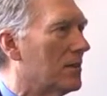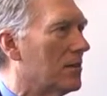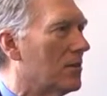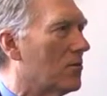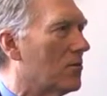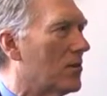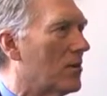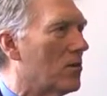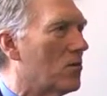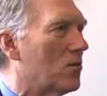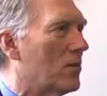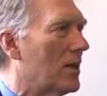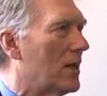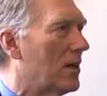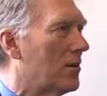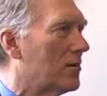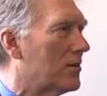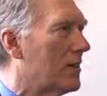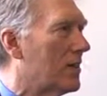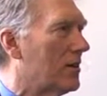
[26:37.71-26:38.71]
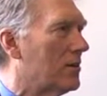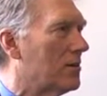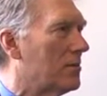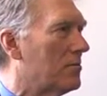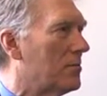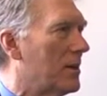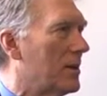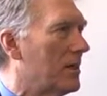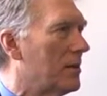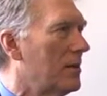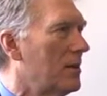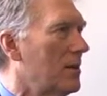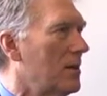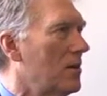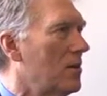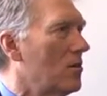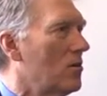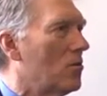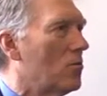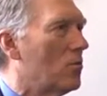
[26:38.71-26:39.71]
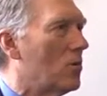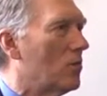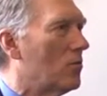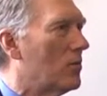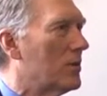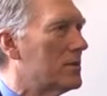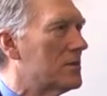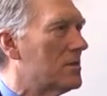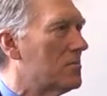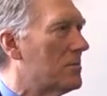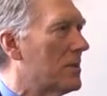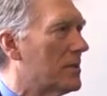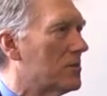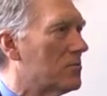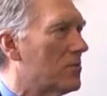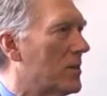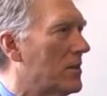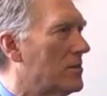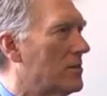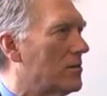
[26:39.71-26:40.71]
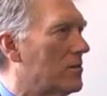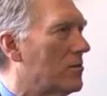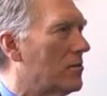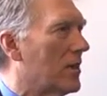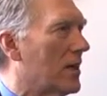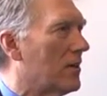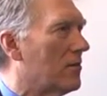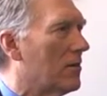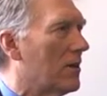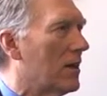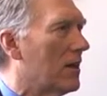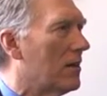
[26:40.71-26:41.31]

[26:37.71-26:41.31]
the whole healthcare debate. What's the best way to do that?